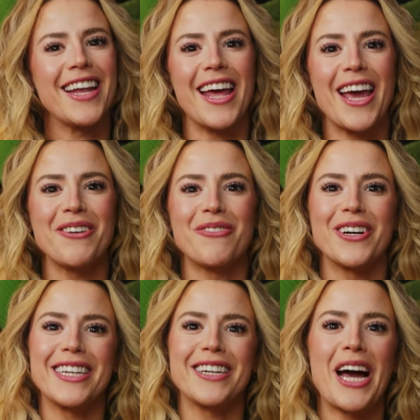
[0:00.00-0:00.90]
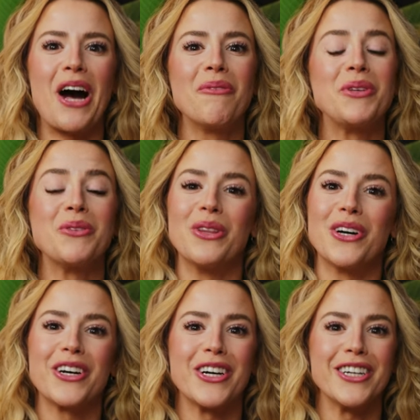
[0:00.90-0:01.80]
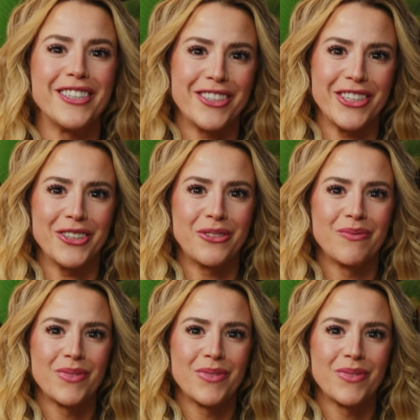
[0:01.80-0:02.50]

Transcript: And hey, we're here to help you look good too.